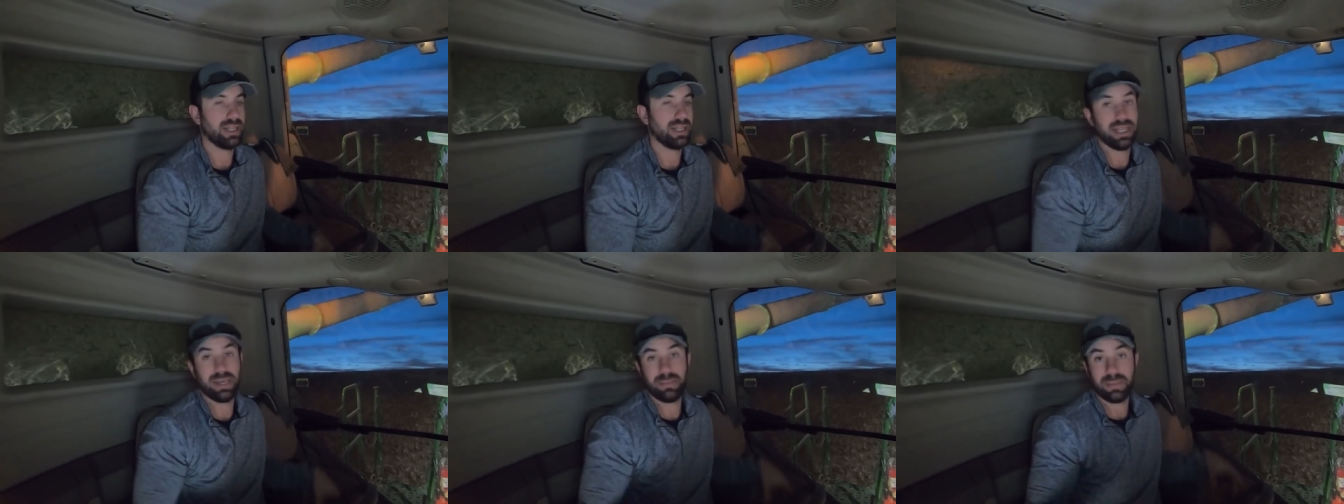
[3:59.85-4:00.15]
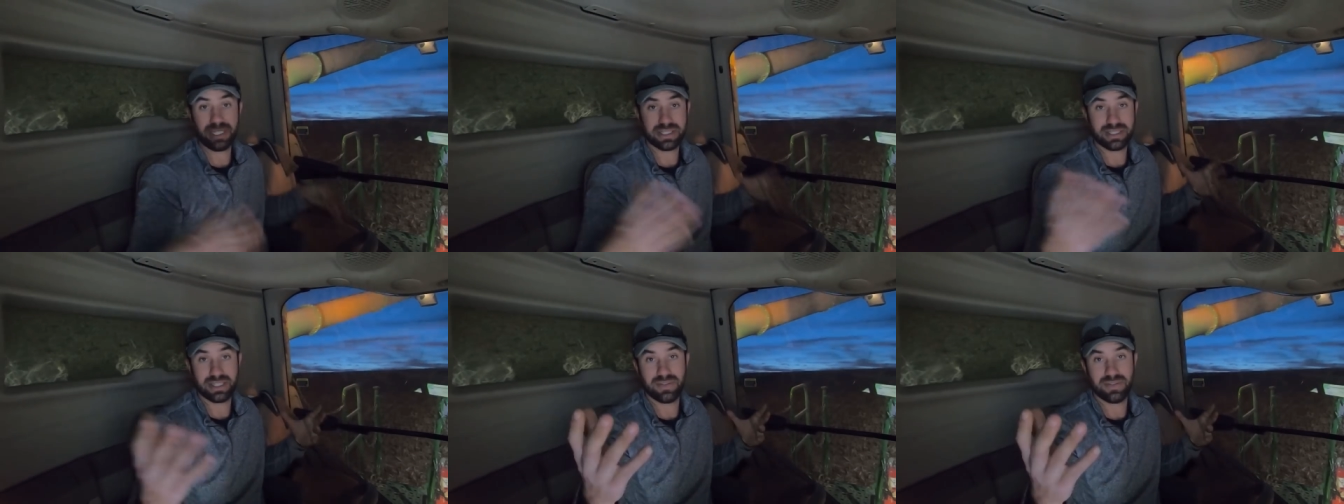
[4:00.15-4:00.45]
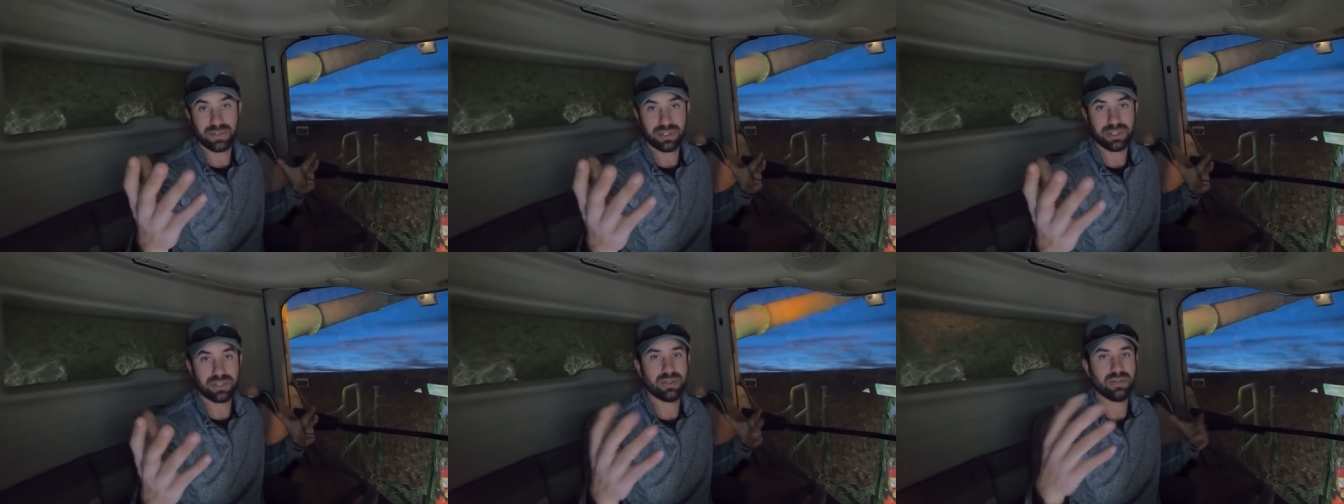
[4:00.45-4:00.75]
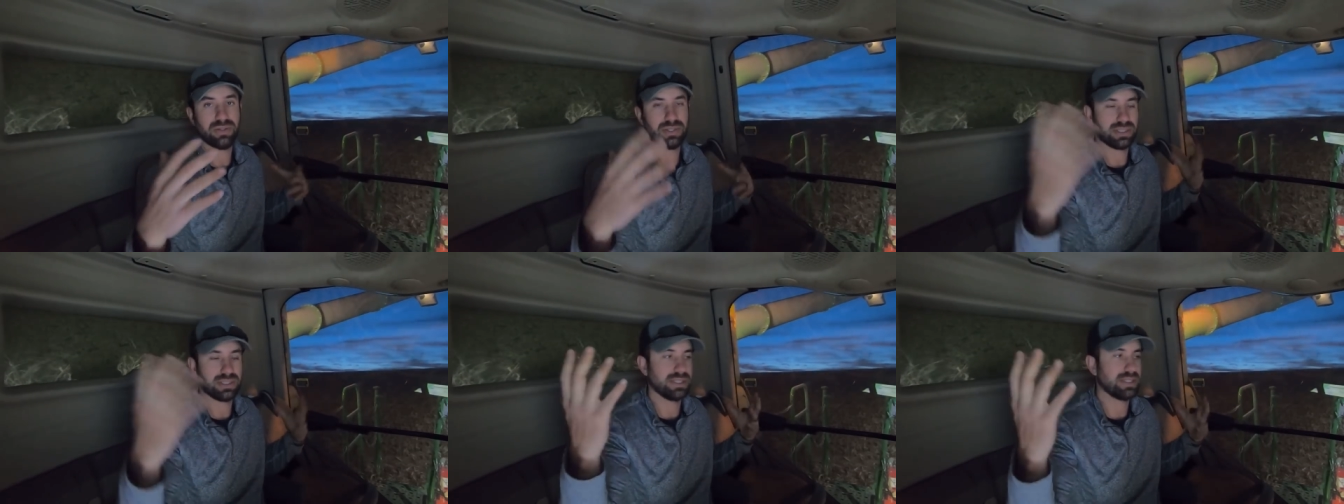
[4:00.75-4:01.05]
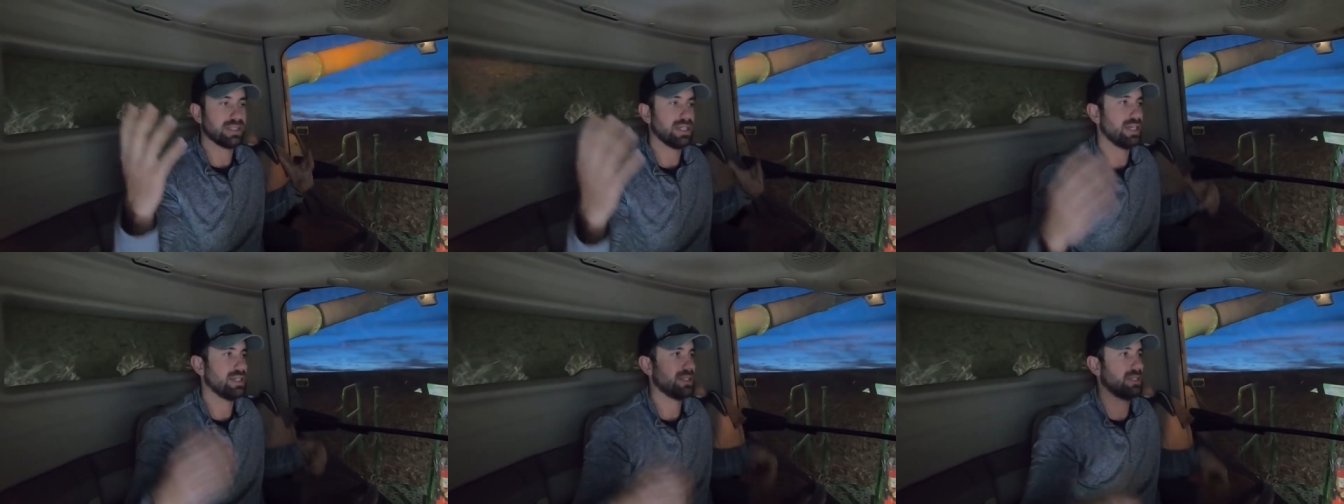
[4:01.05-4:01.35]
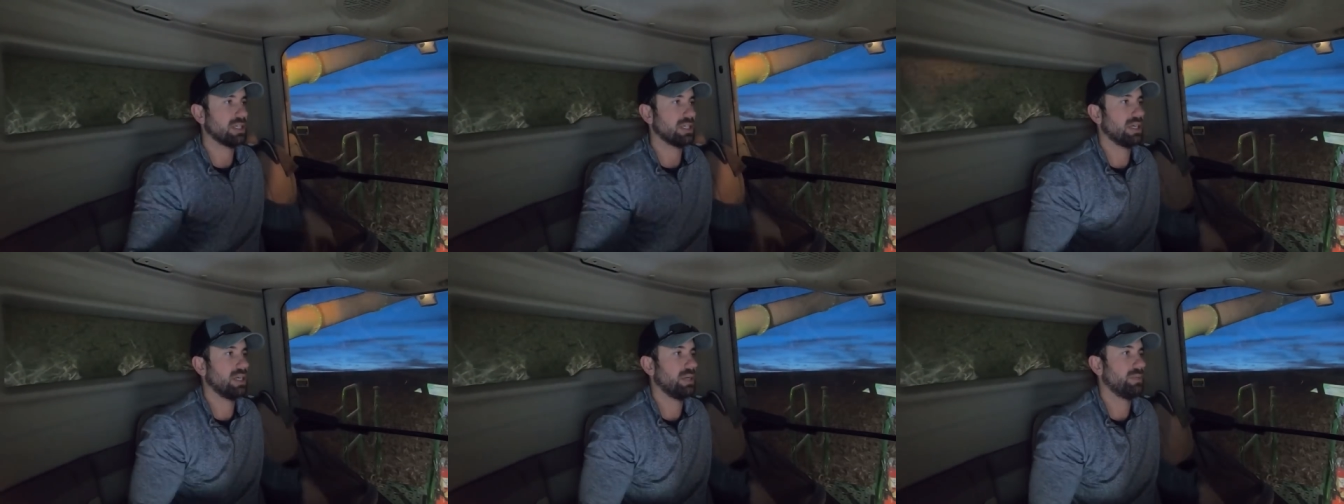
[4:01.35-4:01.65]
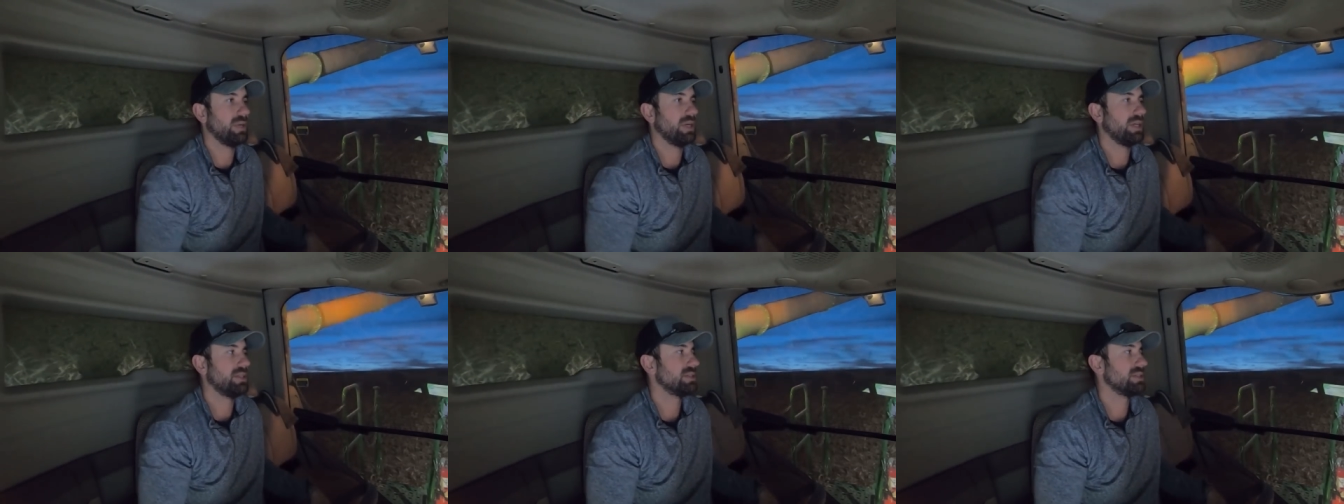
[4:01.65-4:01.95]
And that makes a difference too, is the size of
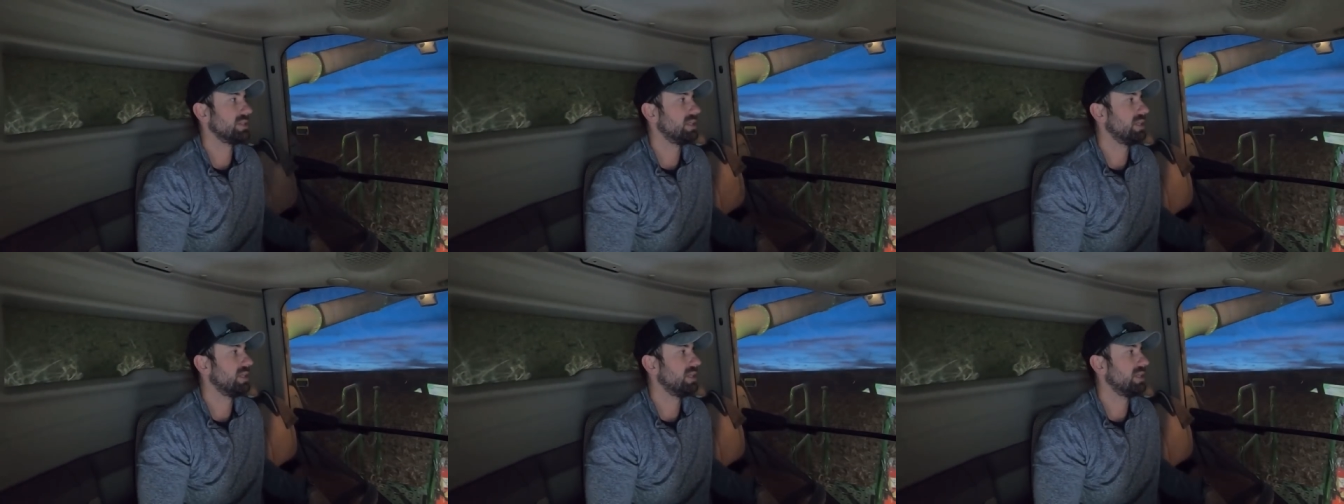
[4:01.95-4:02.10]
combines.